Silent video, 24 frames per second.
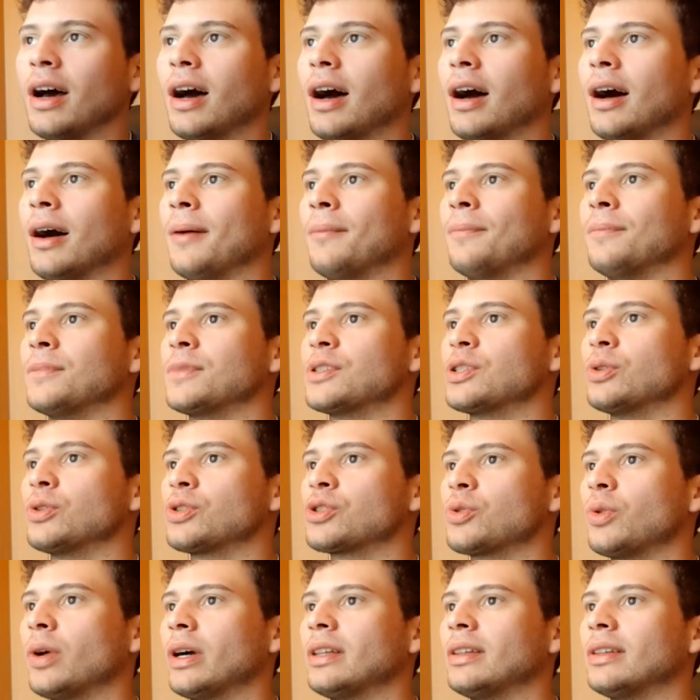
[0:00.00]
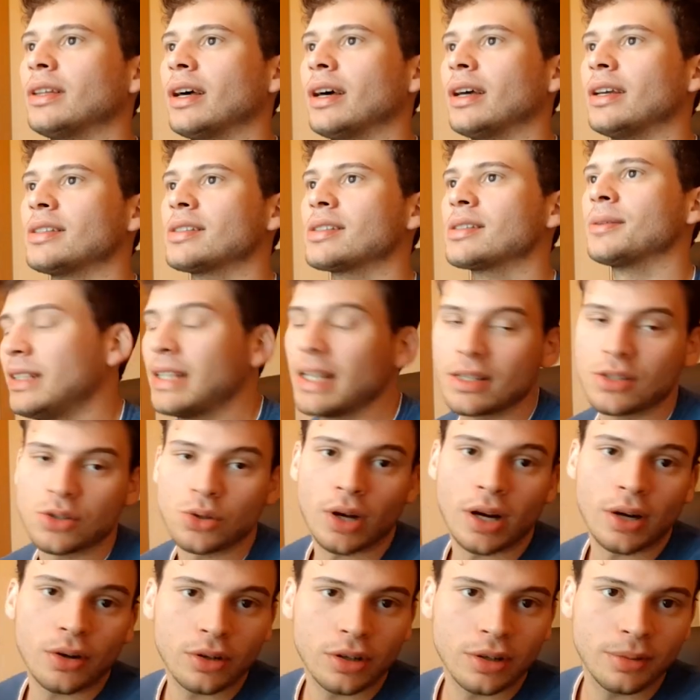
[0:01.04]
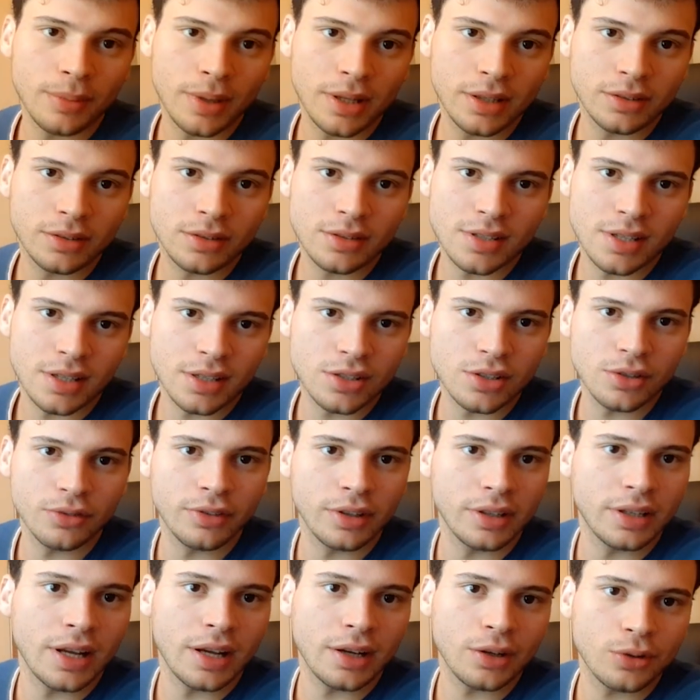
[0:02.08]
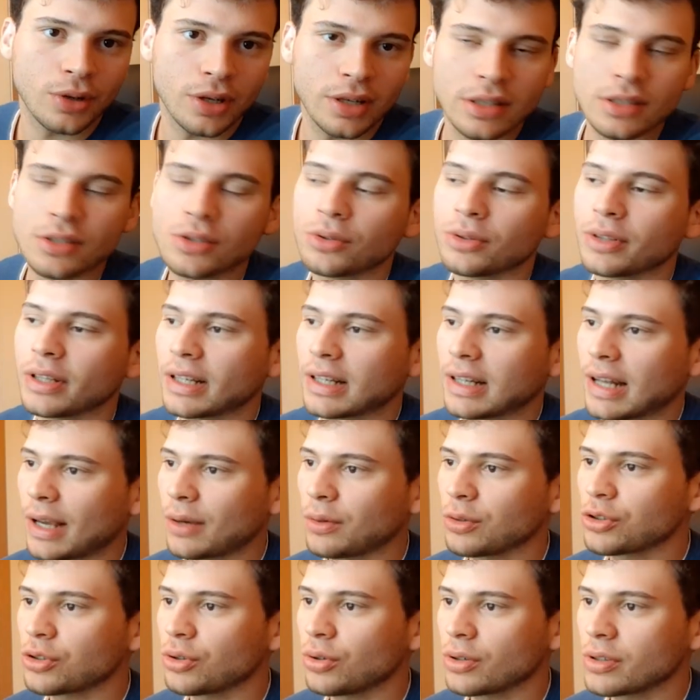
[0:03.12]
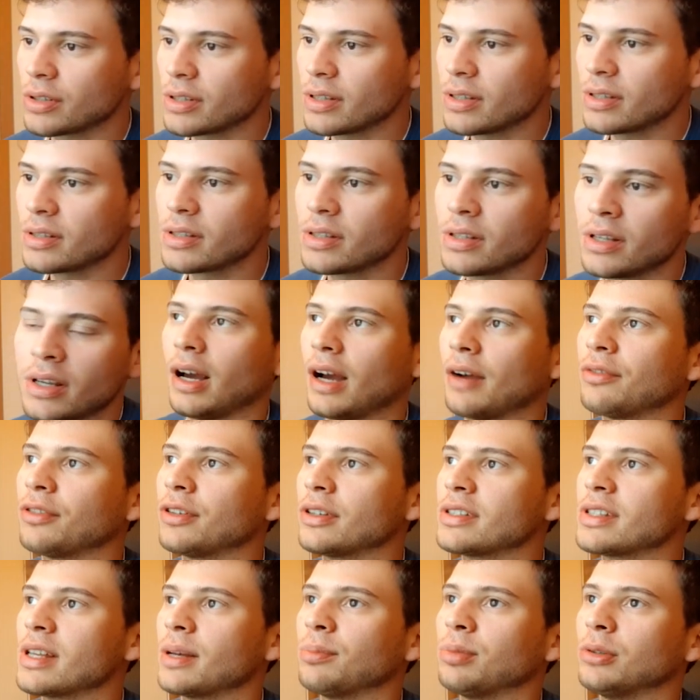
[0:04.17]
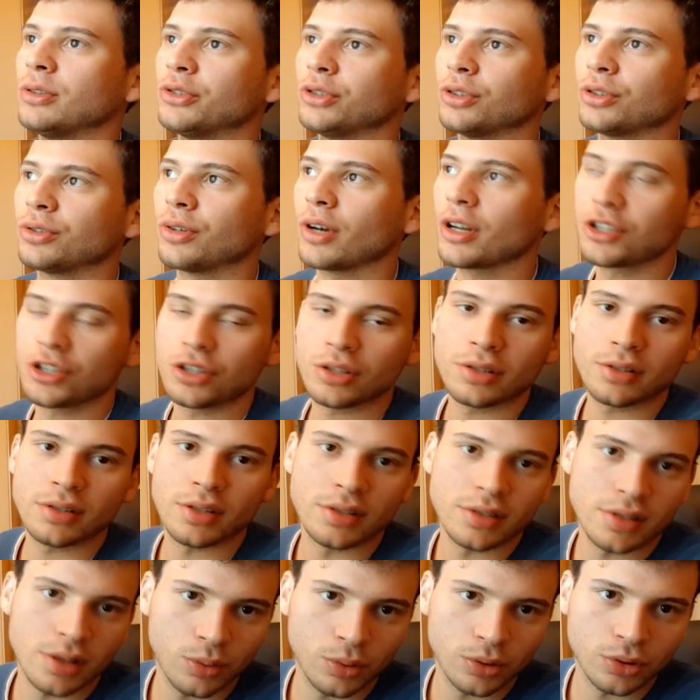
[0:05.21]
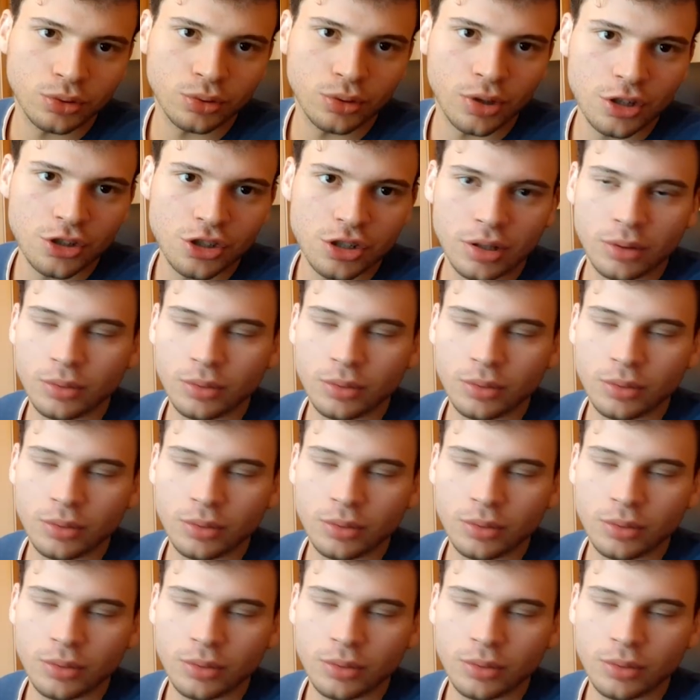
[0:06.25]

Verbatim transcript: Um, so it's quite nice. Yeah, so I recommend six of the nine credits to take language courses. I, for example, took Russian since I went to Russia.